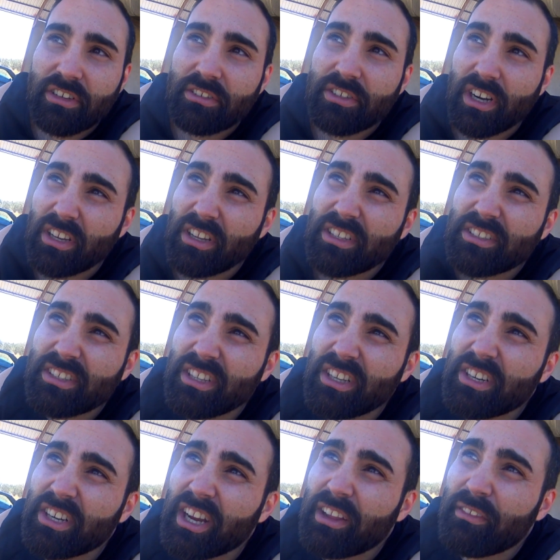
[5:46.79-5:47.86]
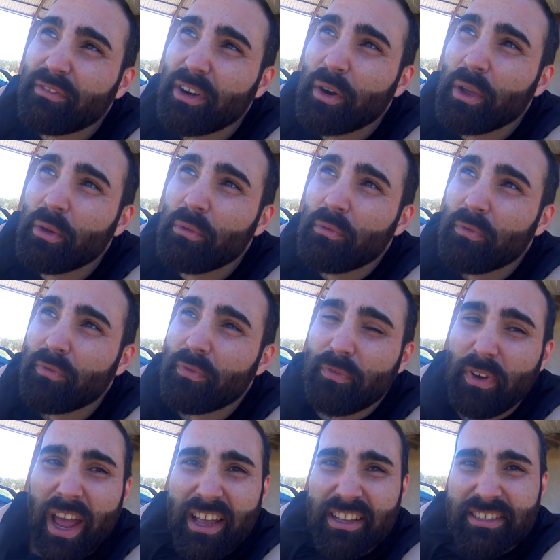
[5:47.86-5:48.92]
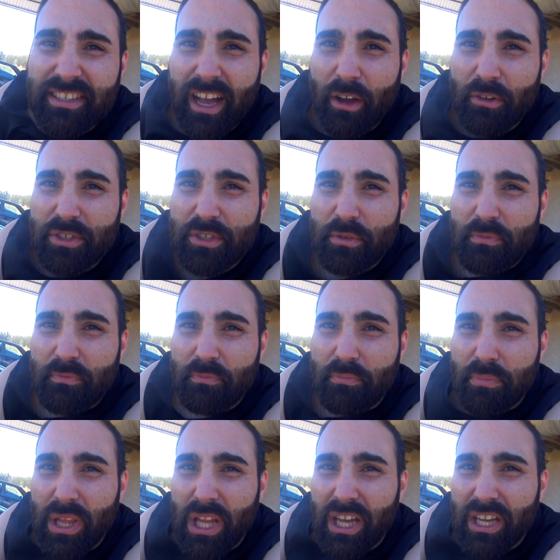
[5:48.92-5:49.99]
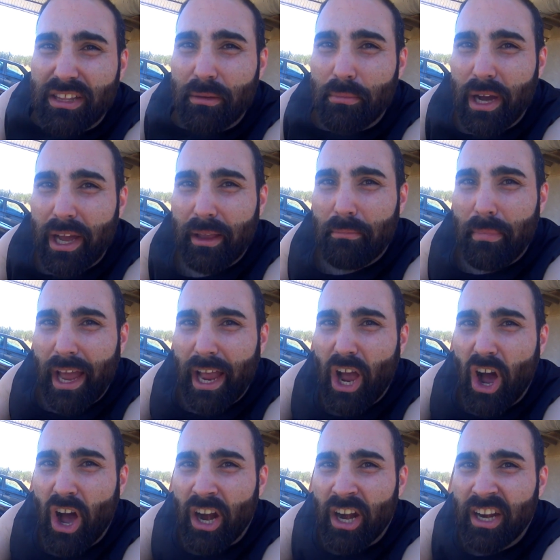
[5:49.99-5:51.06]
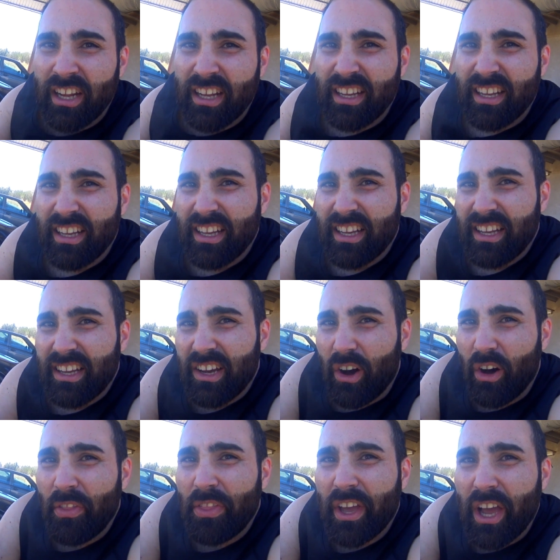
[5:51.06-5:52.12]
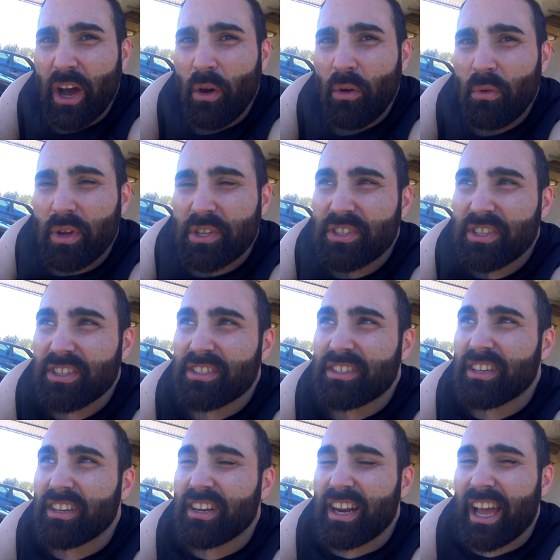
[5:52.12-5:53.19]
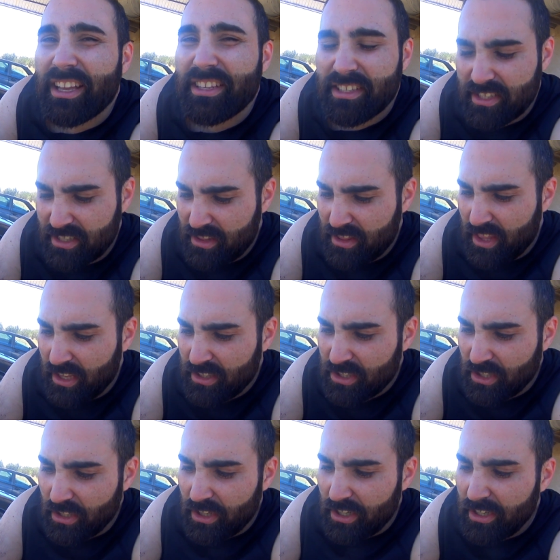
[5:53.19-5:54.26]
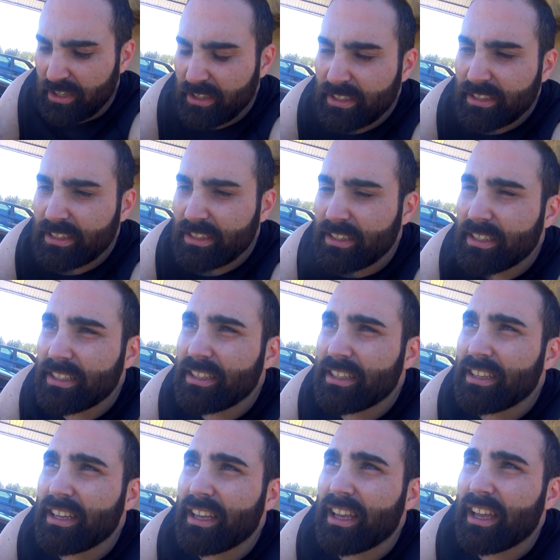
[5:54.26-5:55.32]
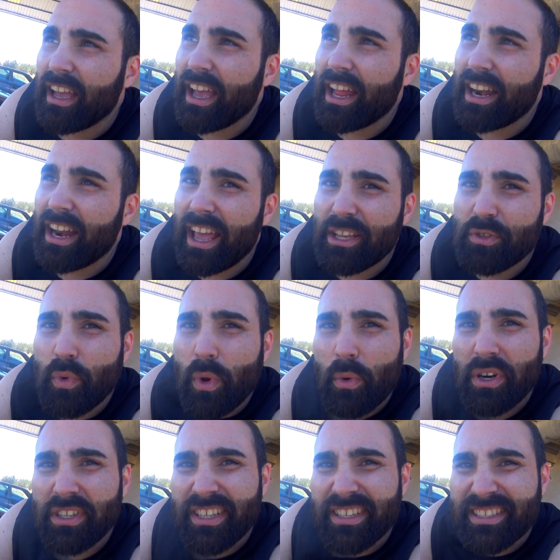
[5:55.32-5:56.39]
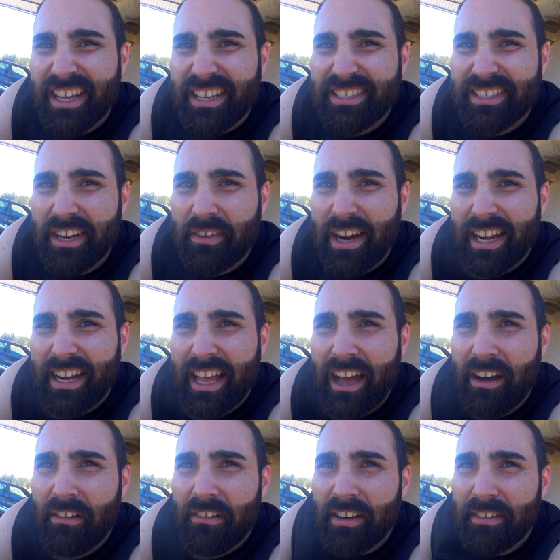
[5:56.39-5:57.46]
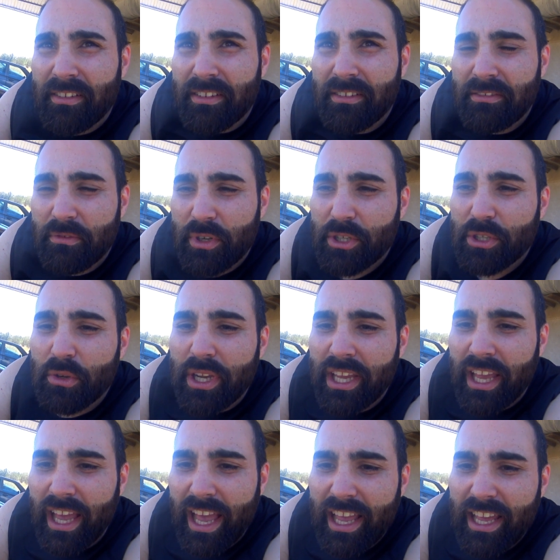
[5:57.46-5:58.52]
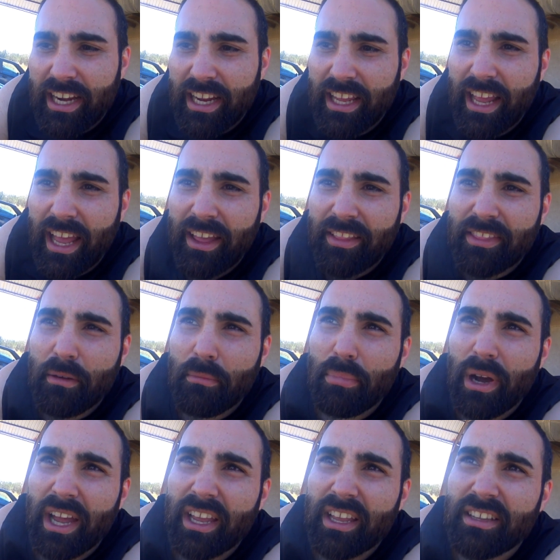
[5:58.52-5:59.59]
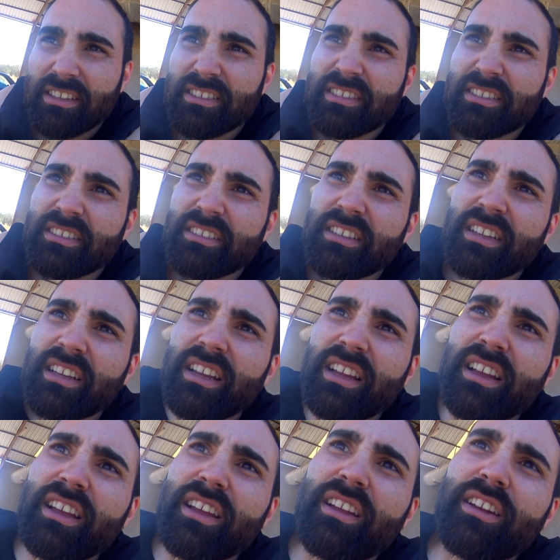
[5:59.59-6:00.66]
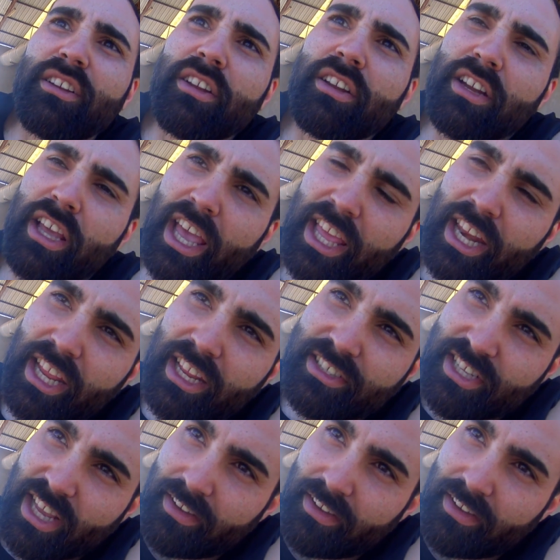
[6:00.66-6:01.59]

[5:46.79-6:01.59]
Charlotte's learning very fast how to plug the bike back on on the go, which is a nice thing to learn and as we were discussing right now we're doing 80 and the bike is 80